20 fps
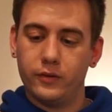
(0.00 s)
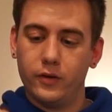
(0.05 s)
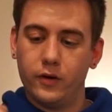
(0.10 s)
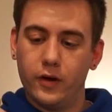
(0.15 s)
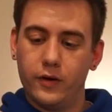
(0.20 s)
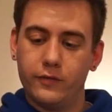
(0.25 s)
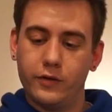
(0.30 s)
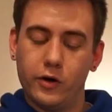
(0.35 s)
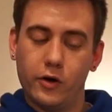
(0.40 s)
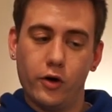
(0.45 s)
You
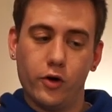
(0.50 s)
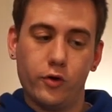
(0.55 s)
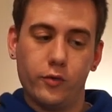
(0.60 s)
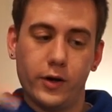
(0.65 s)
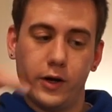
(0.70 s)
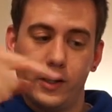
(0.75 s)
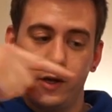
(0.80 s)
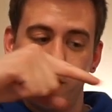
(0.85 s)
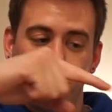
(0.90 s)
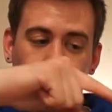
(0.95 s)
have your
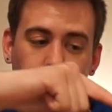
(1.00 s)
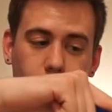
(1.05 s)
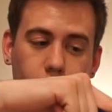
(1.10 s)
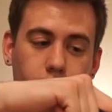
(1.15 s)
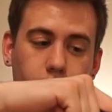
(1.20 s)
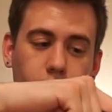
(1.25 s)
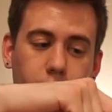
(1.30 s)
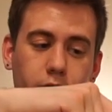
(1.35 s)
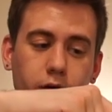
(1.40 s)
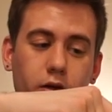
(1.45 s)
O-ring
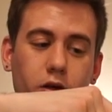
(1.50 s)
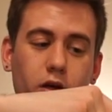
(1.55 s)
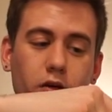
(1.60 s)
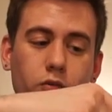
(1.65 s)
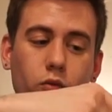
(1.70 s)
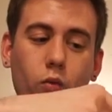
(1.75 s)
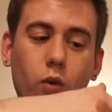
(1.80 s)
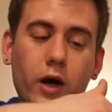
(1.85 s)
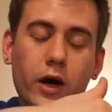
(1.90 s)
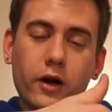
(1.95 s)
here, you
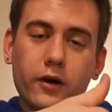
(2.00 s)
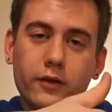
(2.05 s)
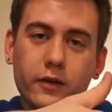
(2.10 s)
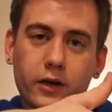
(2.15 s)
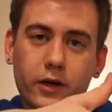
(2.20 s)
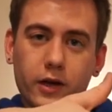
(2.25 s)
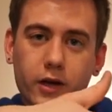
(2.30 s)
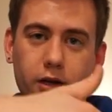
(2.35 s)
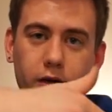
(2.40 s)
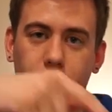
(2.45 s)
have wire
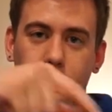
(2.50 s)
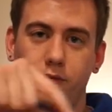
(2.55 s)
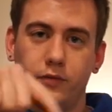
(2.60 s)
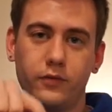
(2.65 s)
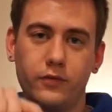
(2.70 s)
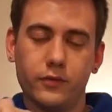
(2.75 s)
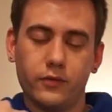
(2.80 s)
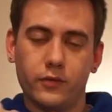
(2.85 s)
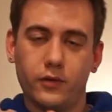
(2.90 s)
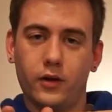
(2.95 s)
that kind
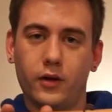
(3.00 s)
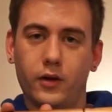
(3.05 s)
of